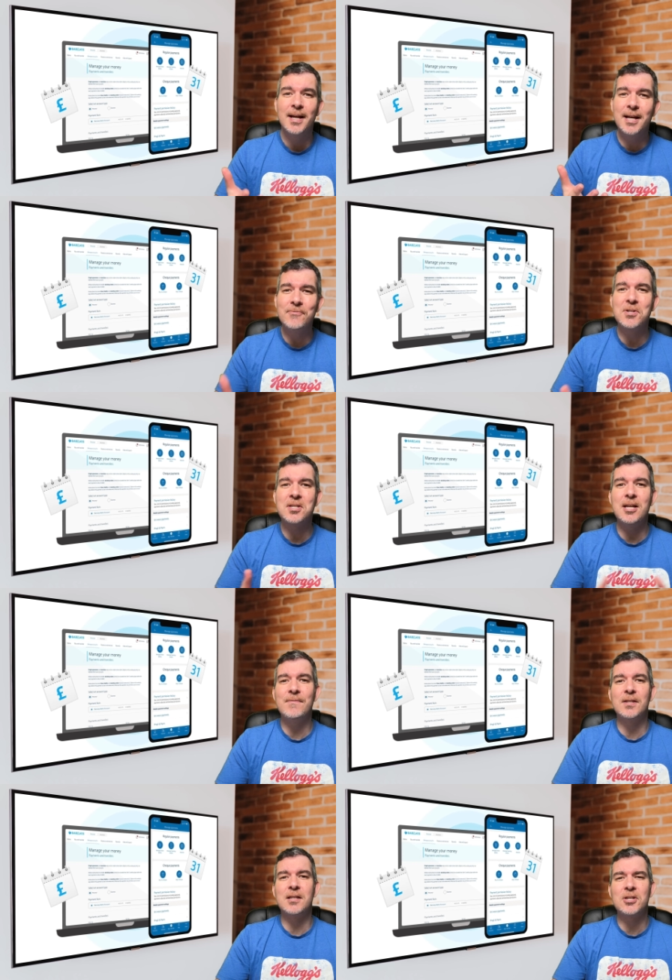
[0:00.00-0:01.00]
It
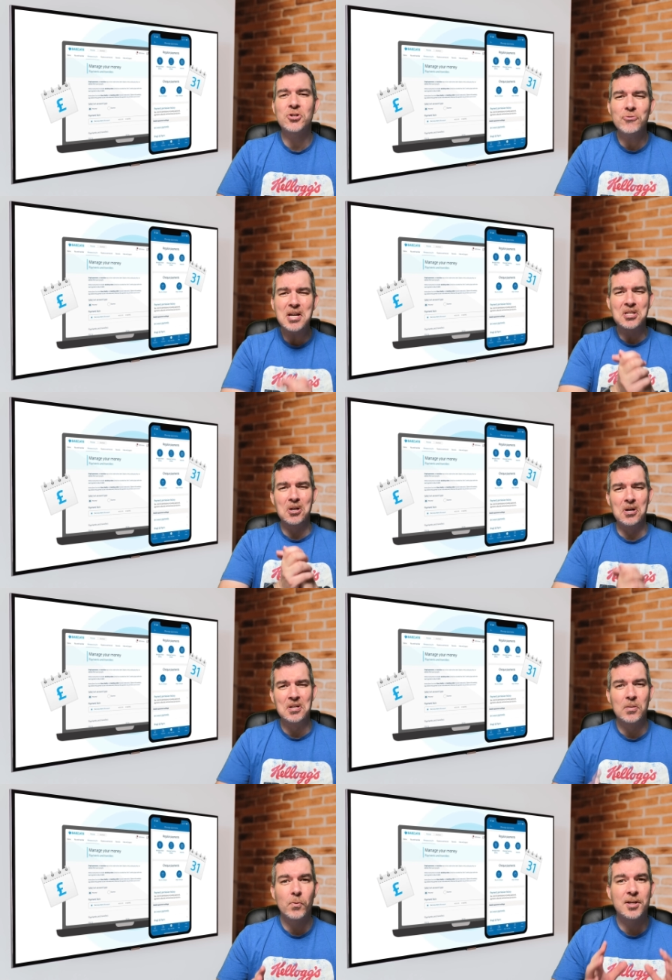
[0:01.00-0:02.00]
received the distress
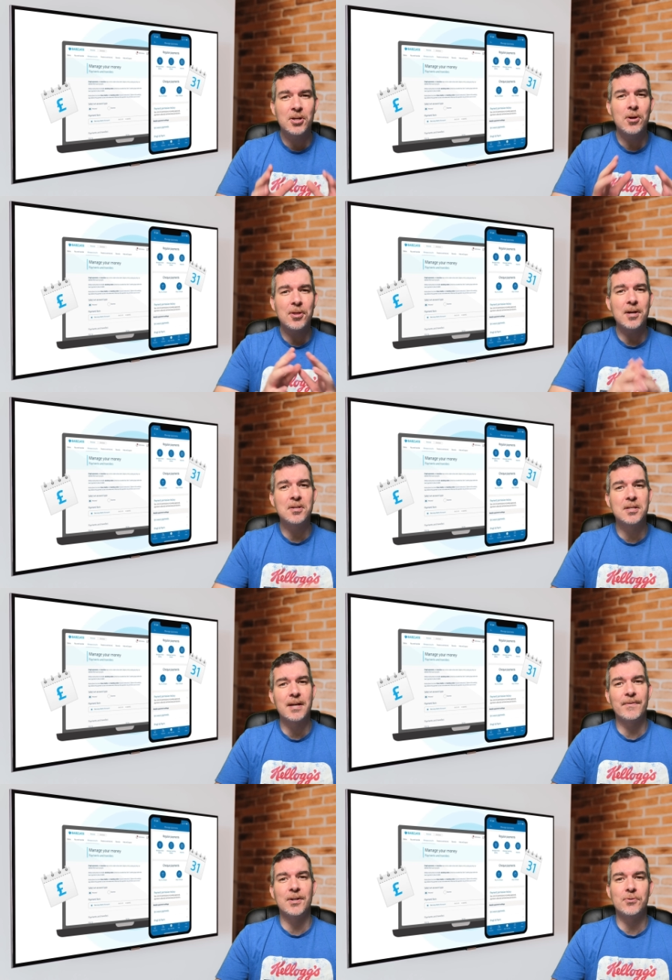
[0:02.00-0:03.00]
calls with
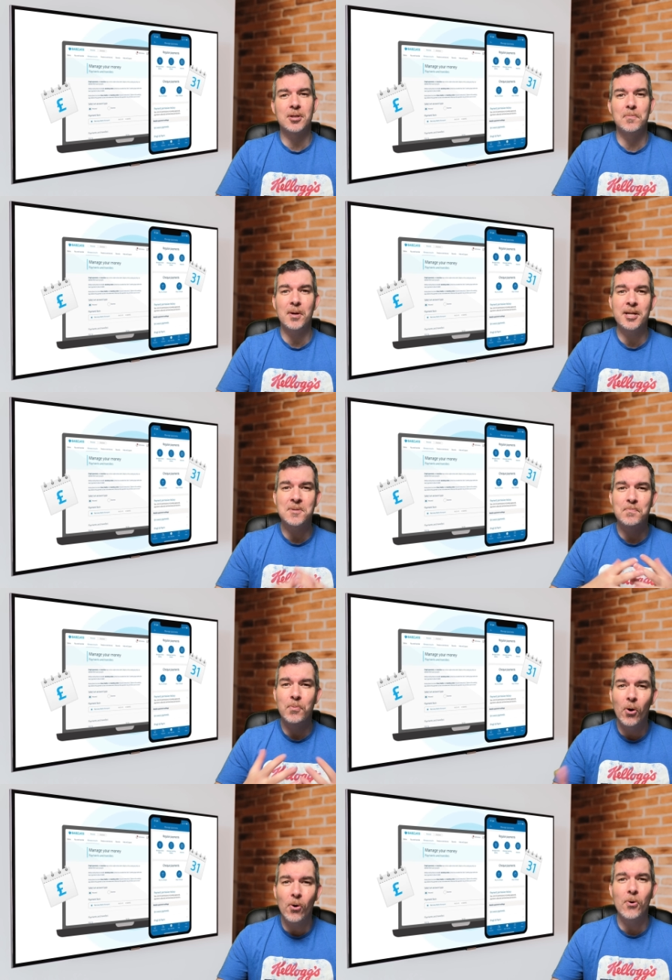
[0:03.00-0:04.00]
2,700 complaints
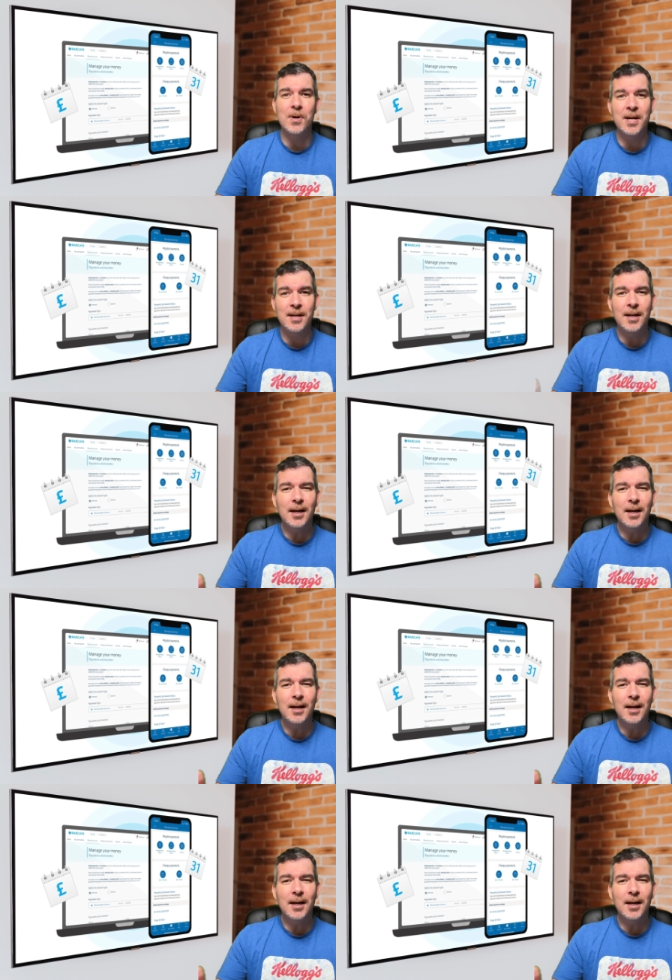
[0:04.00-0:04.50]
pouring in.